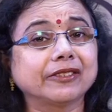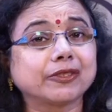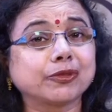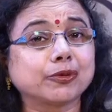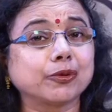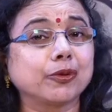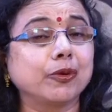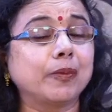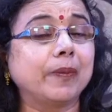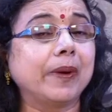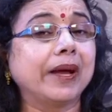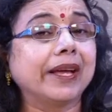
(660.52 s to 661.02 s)

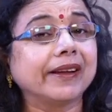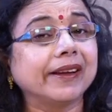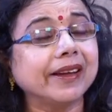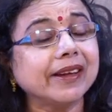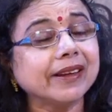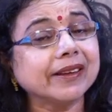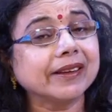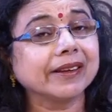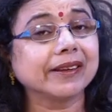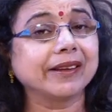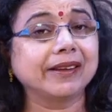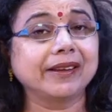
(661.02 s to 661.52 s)
soap are a
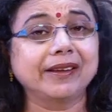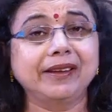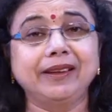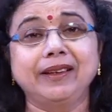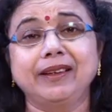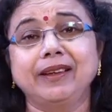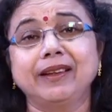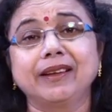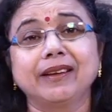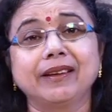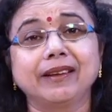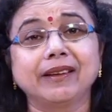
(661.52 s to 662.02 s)

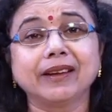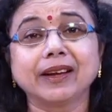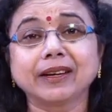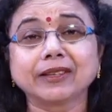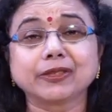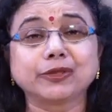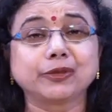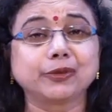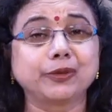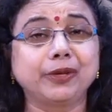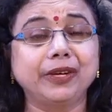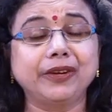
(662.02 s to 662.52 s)

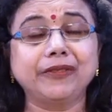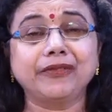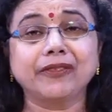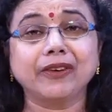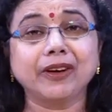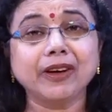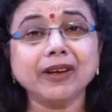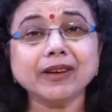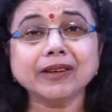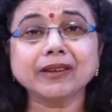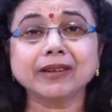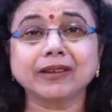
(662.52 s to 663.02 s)
luxury
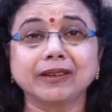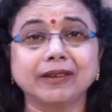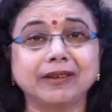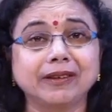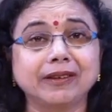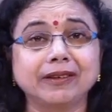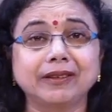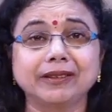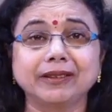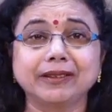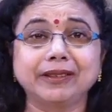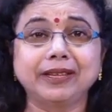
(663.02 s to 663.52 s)
for
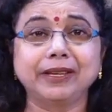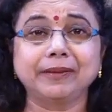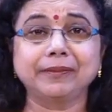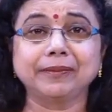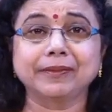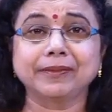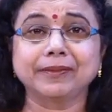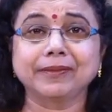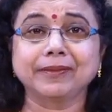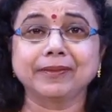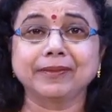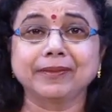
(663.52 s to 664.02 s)
them.
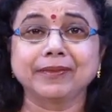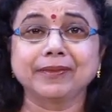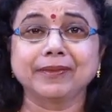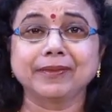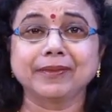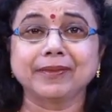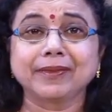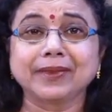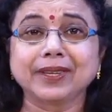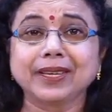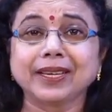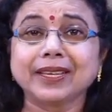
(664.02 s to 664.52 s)

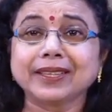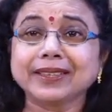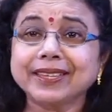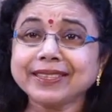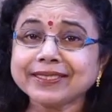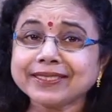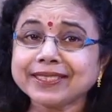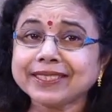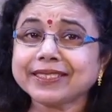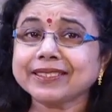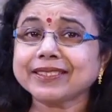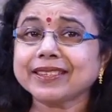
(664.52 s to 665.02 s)

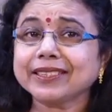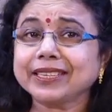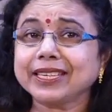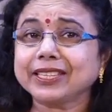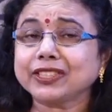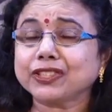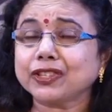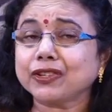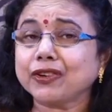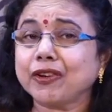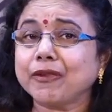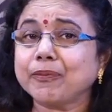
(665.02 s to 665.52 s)
This is the
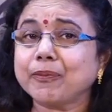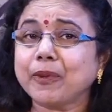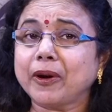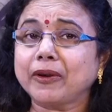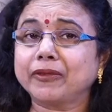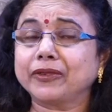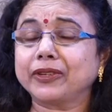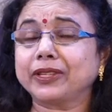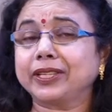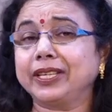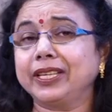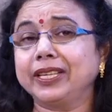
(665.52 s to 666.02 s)
nature of
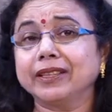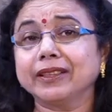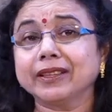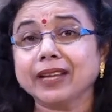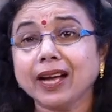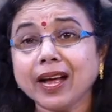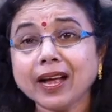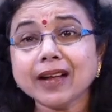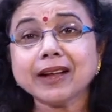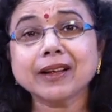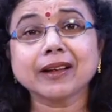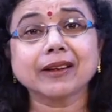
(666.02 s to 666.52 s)
poverty in
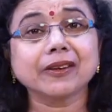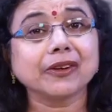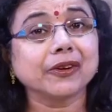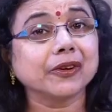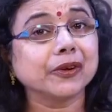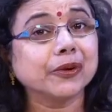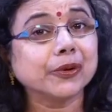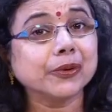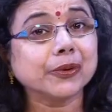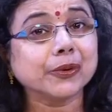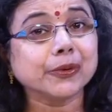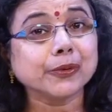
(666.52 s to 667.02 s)
the
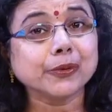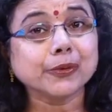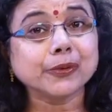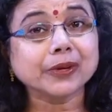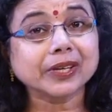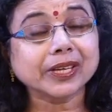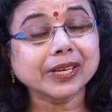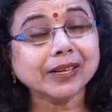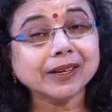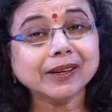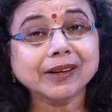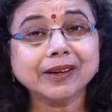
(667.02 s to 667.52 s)

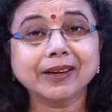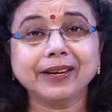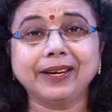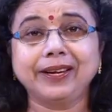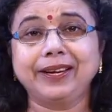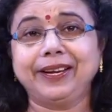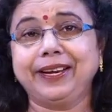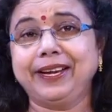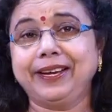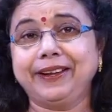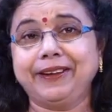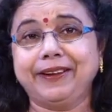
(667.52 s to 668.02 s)
rural
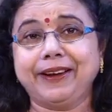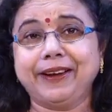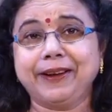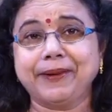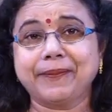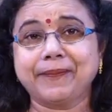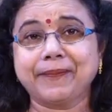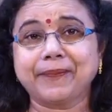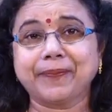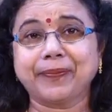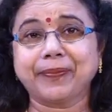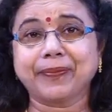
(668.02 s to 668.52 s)
area.
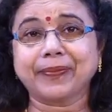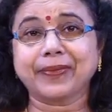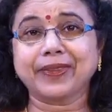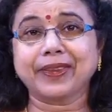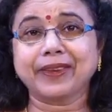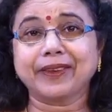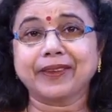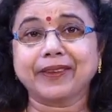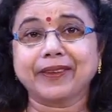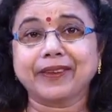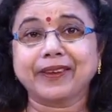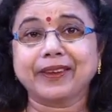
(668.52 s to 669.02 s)

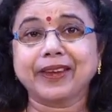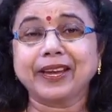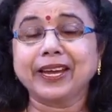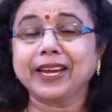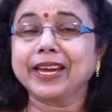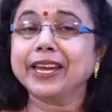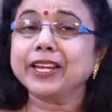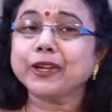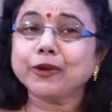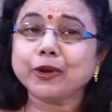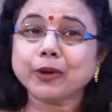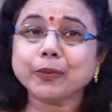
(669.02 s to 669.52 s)

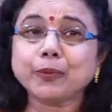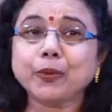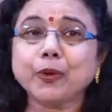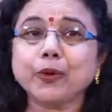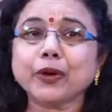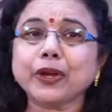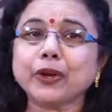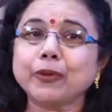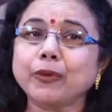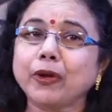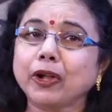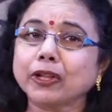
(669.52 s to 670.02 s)
In your
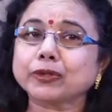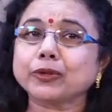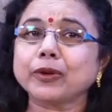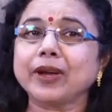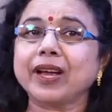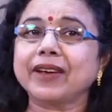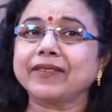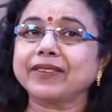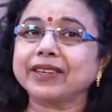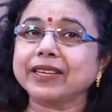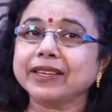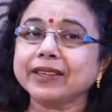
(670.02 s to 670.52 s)
book, you also
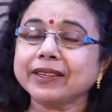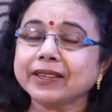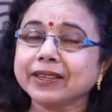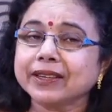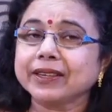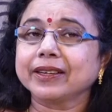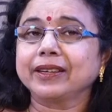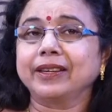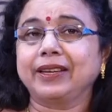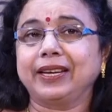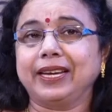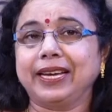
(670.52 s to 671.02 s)
have a
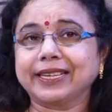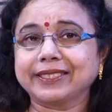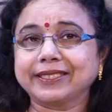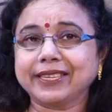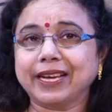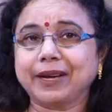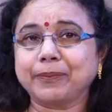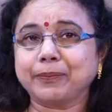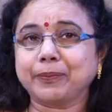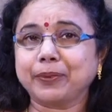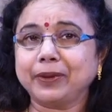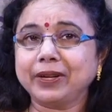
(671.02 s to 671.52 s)

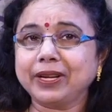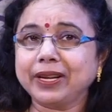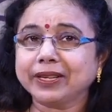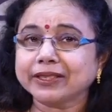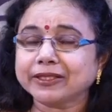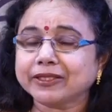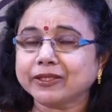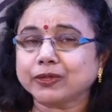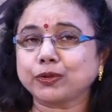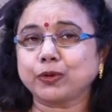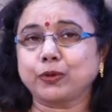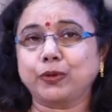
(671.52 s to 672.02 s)
example
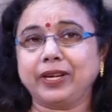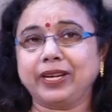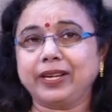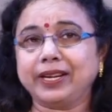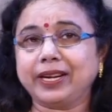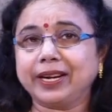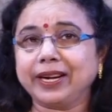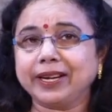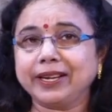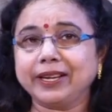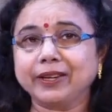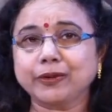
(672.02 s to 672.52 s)
and story
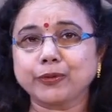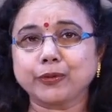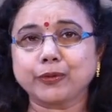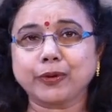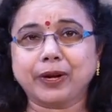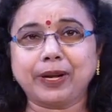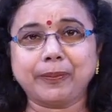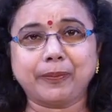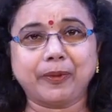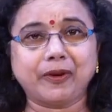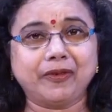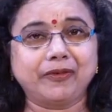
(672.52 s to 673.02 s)
regarding
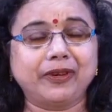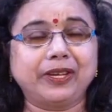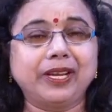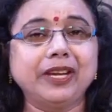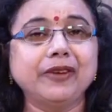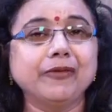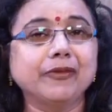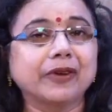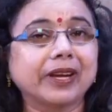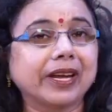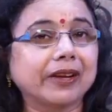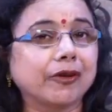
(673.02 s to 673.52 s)
rural poverty.
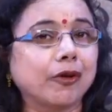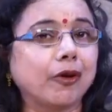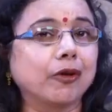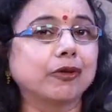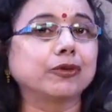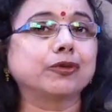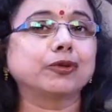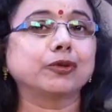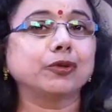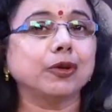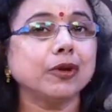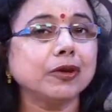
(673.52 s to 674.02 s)
You can
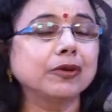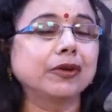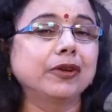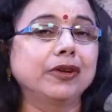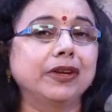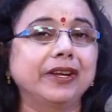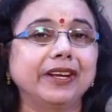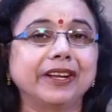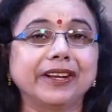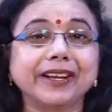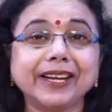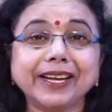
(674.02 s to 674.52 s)
also
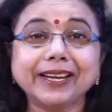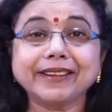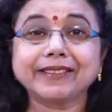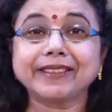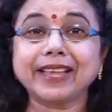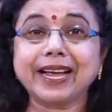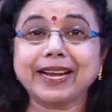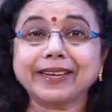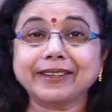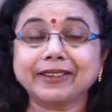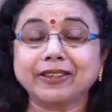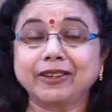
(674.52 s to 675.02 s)
read
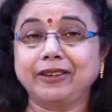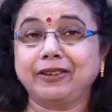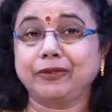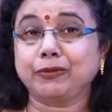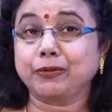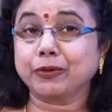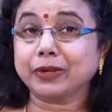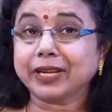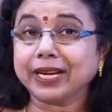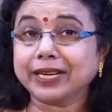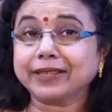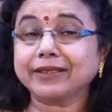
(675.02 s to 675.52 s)
that
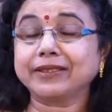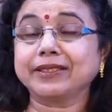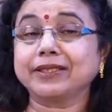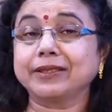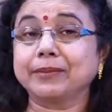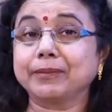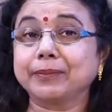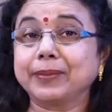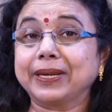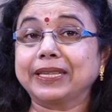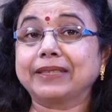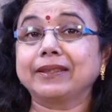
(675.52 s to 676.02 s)
to get
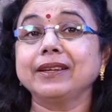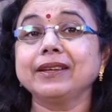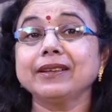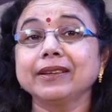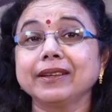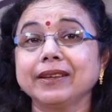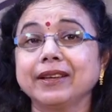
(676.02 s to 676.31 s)
some better